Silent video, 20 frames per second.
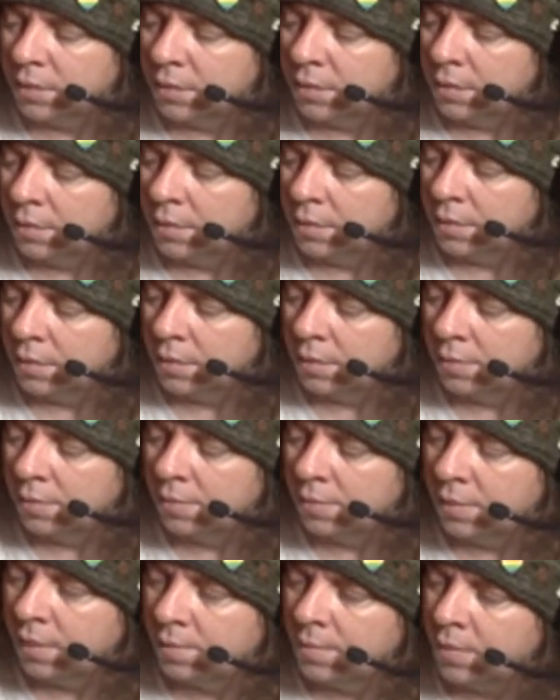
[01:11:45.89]
I'm
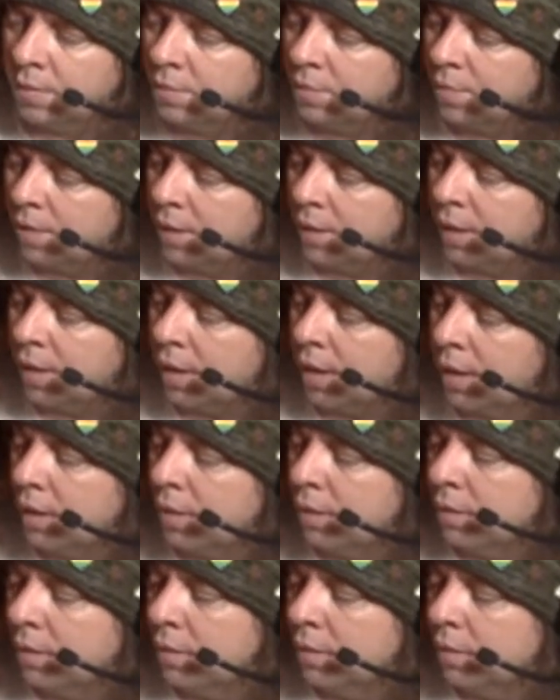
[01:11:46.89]
doing what I
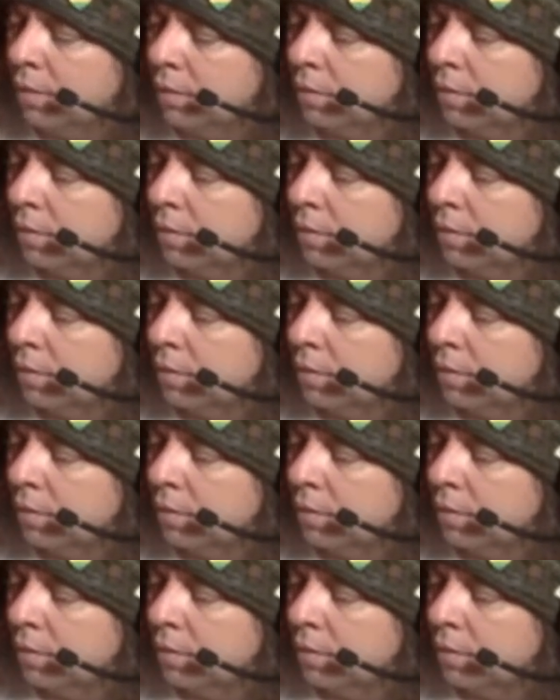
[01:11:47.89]
can.